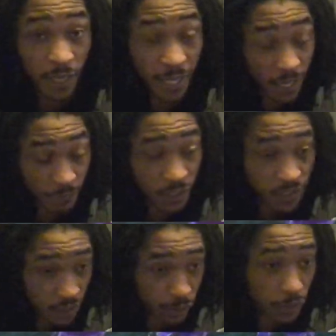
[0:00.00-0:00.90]
Every
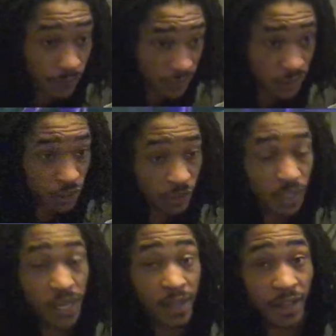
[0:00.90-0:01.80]
single Avenger
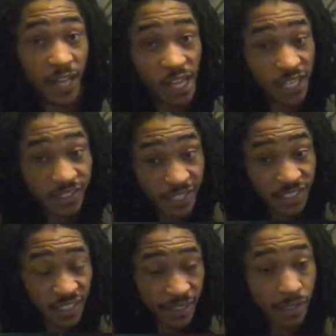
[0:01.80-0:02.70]
has a
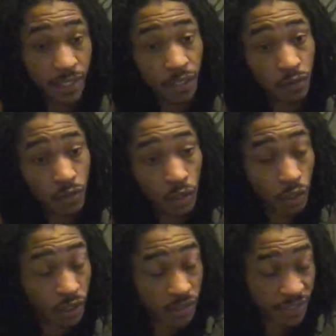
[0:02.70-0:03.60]
takedown
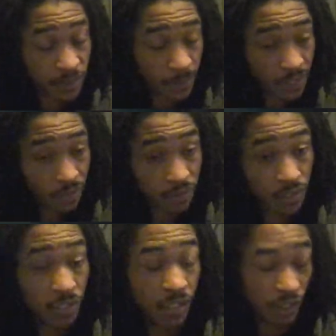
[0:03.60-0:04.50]
on these spiders.
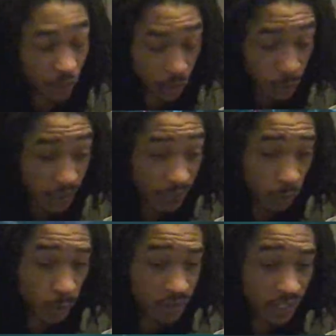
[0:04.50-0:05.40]
You can even
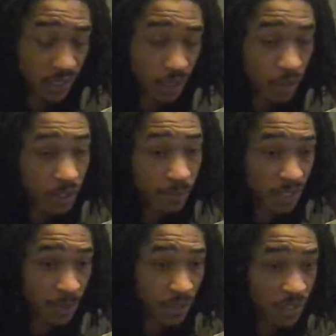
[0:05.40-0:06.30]
do a takedown on the
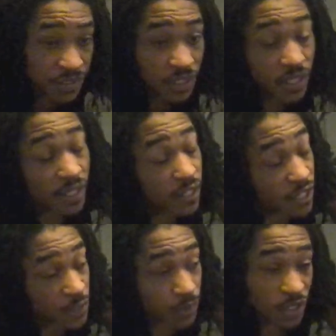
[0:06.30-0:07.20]
mini boss.
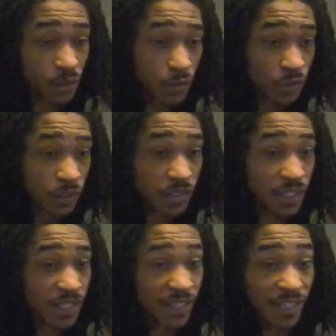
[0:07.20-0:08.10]
It's pretty cool.
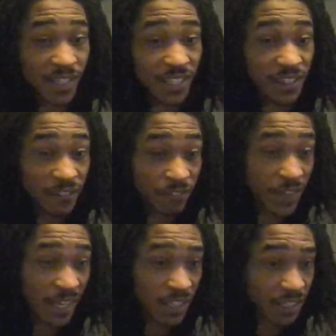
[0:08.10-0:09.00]
The fact